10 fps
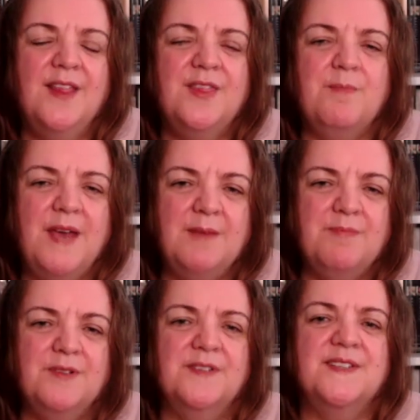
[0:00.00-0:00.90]
the
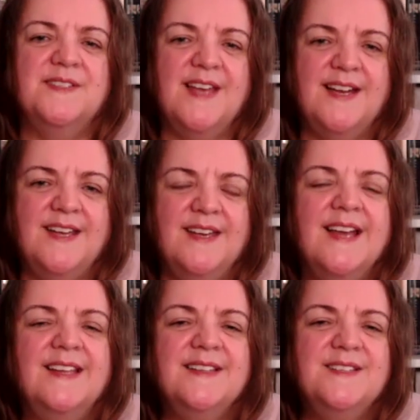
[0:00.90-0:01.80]
people and the setting
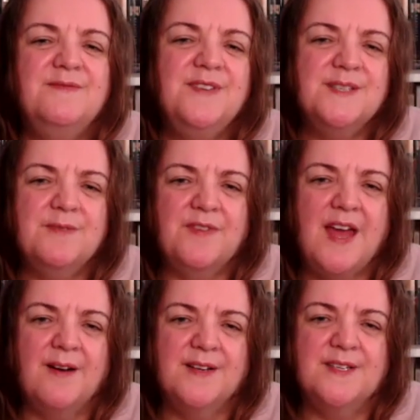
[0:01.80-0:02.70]
and get to visit with
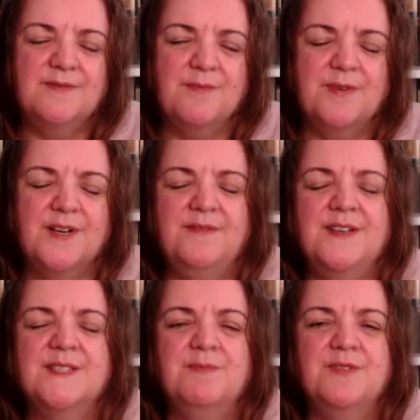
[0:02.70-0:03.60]
characters from
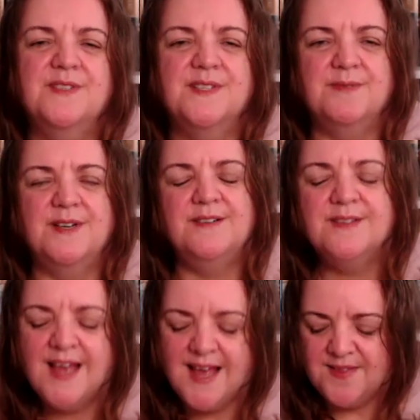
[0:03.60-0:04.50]
previous books as
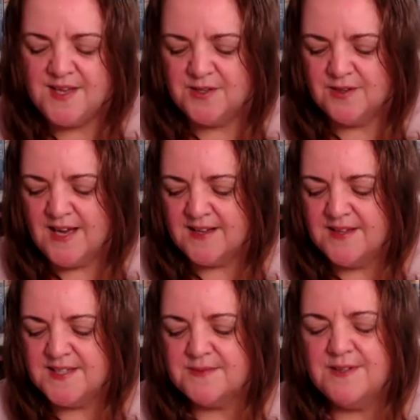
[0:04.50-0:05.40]
well, then you'll like
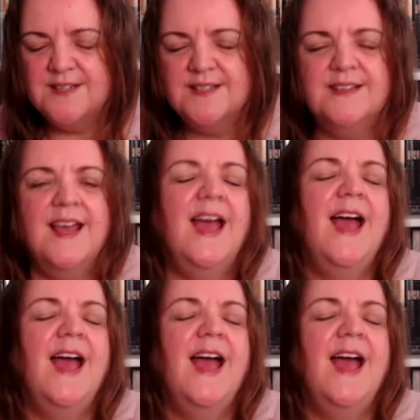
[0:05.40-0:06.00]
this one.